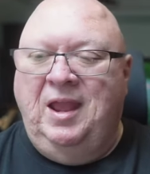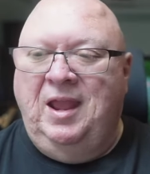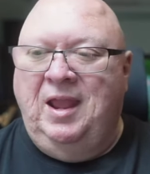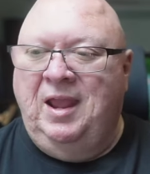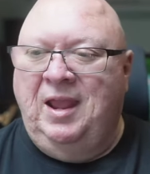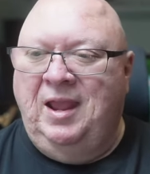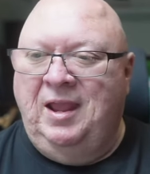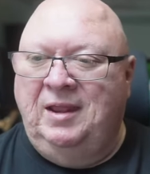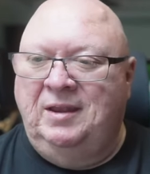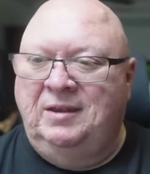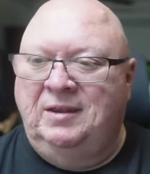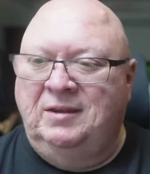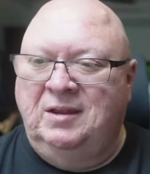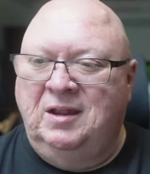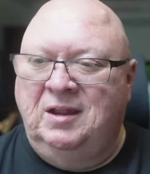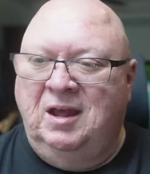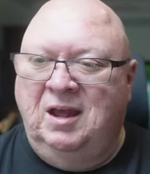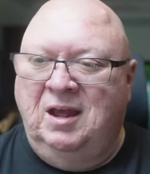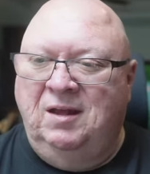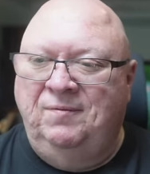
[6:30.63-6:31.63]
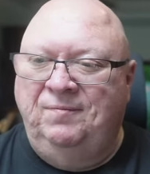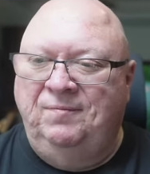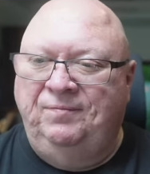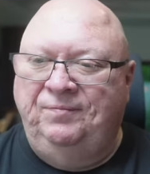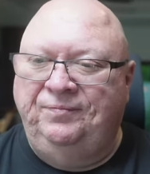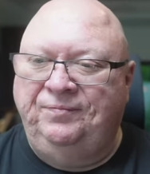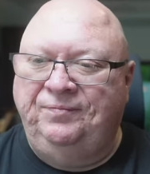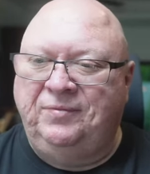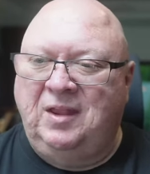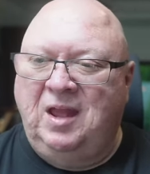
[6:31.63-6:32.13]
And I
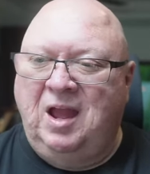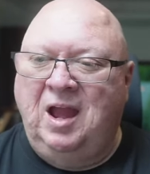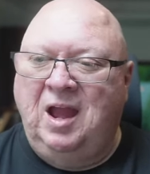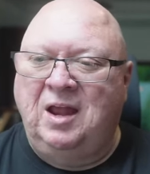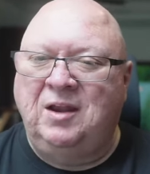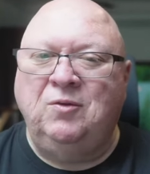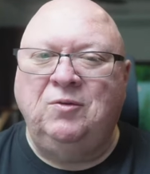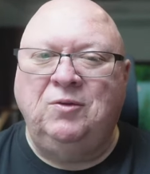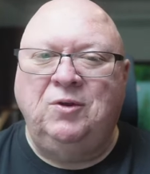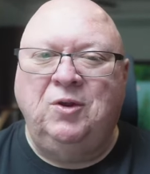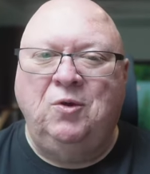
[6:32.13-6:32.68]
don't